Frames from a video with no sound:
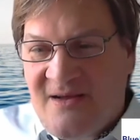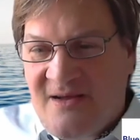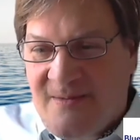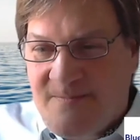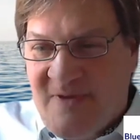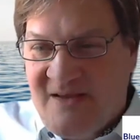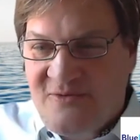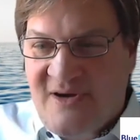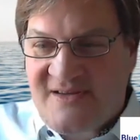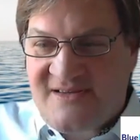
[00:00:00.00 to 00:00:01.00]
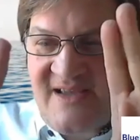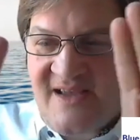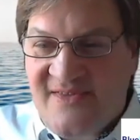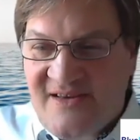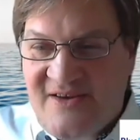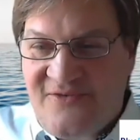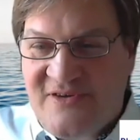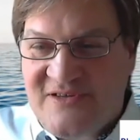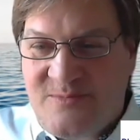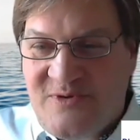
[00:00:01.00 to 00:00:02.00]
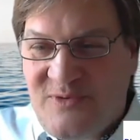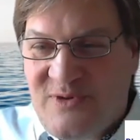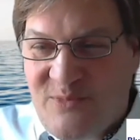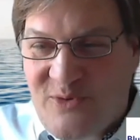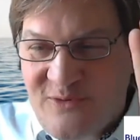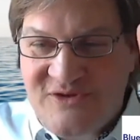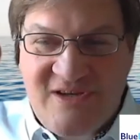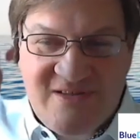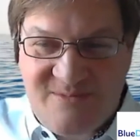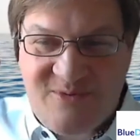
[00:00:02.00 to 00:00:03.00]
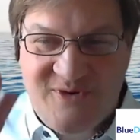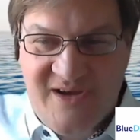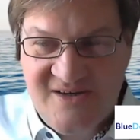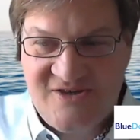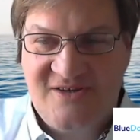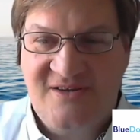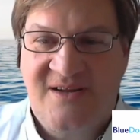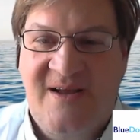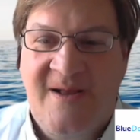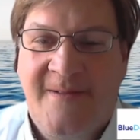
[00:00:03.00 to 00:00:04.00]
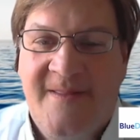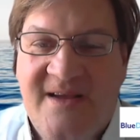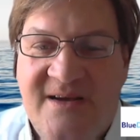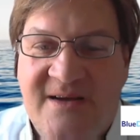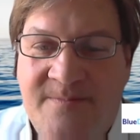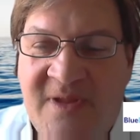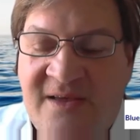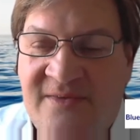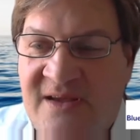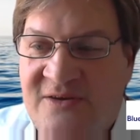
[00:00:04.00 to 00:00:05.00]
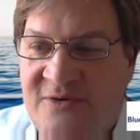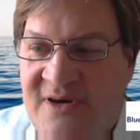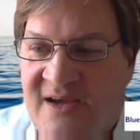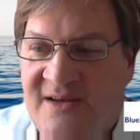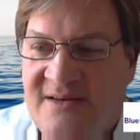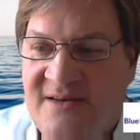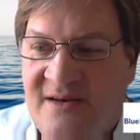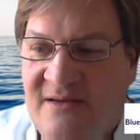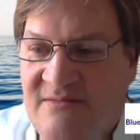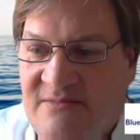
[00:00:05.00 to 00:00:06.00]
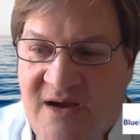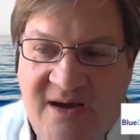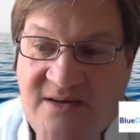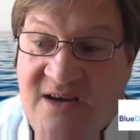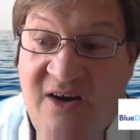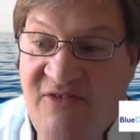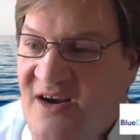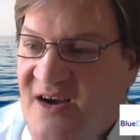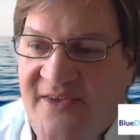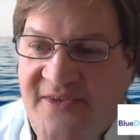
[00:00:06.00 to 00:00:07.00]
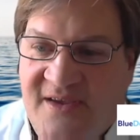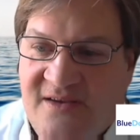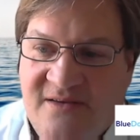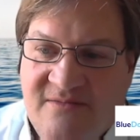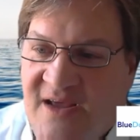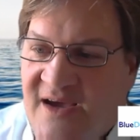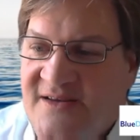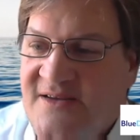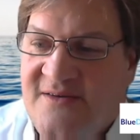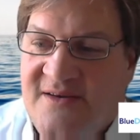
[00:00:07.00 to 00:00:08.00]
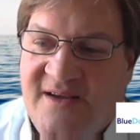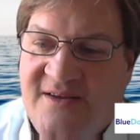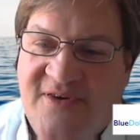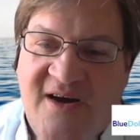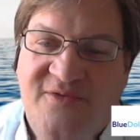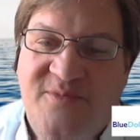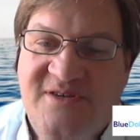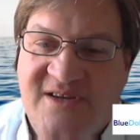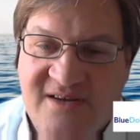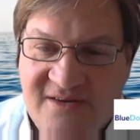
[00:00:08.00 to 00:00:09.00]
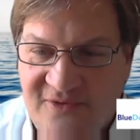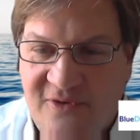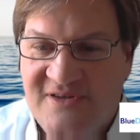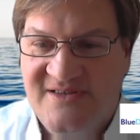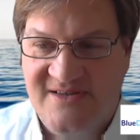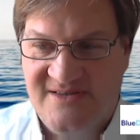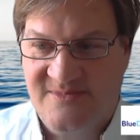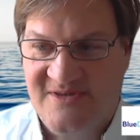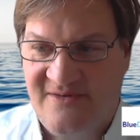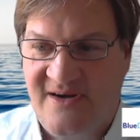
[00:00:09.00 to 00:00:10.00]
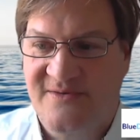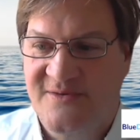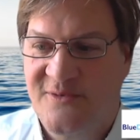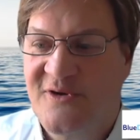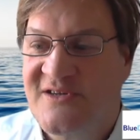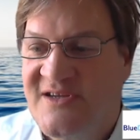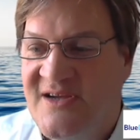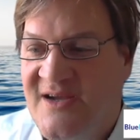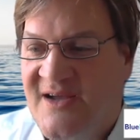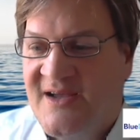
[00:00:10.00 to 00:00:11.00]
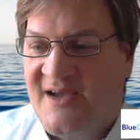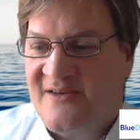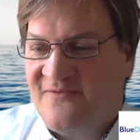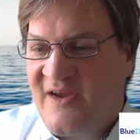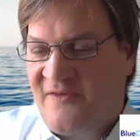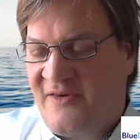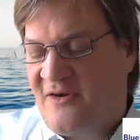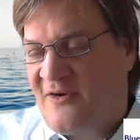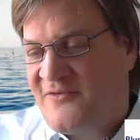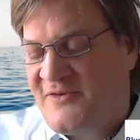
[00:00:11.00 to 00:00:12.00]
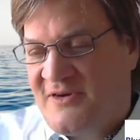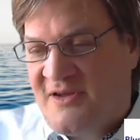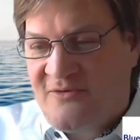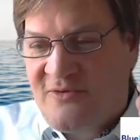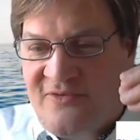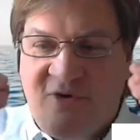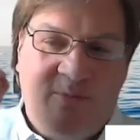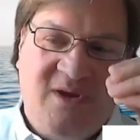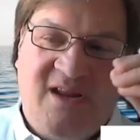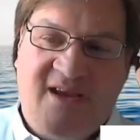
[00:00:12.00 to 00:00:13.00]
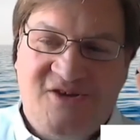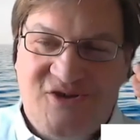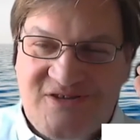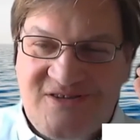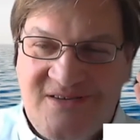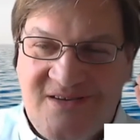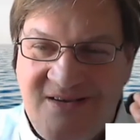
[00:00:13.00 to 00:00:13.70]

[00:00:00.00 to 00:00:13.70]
and you understand the difference between projects and production, then you can cover, I think, 95% of all systems around the world. And very often you have combinations.